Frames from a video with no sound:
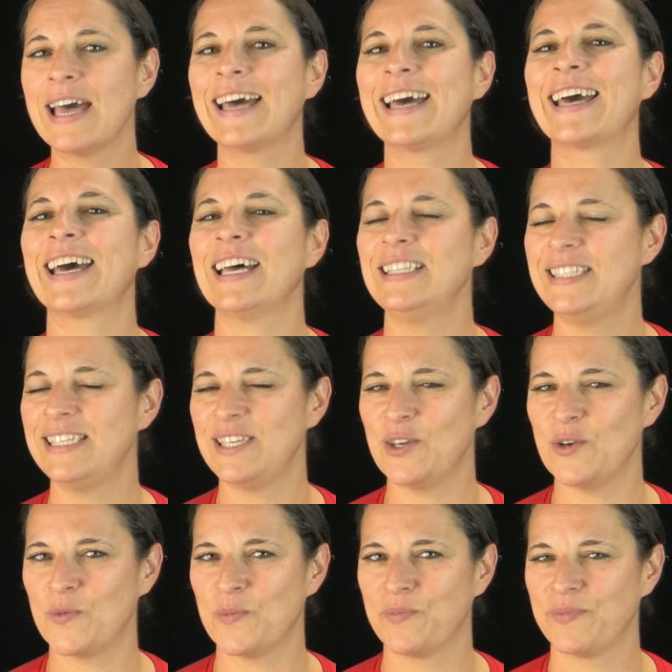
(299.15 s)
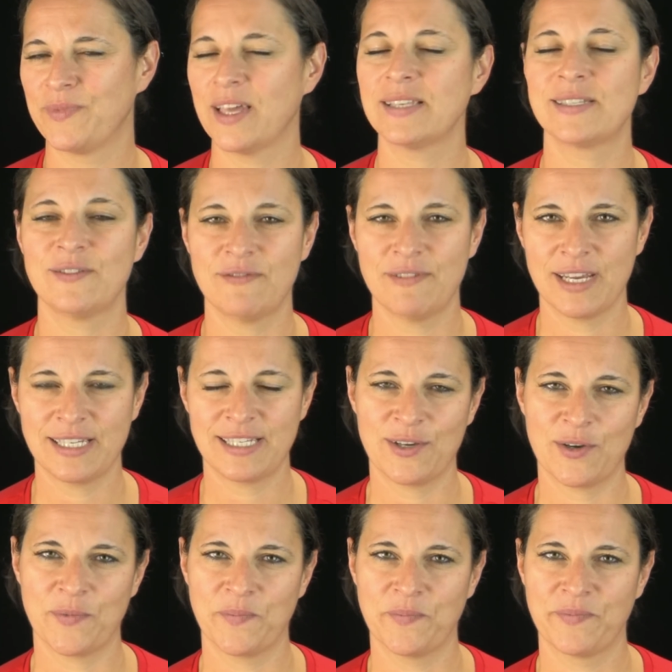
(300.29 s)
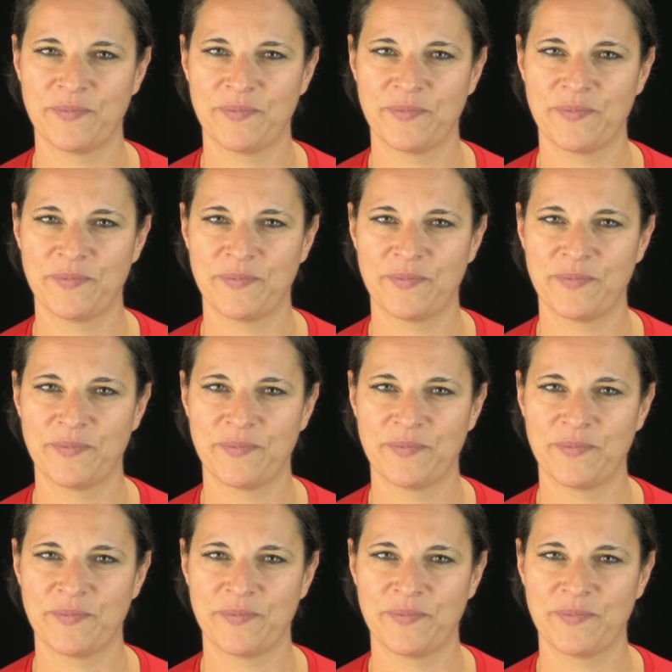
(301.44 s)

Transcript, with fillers: radio, that's the radio.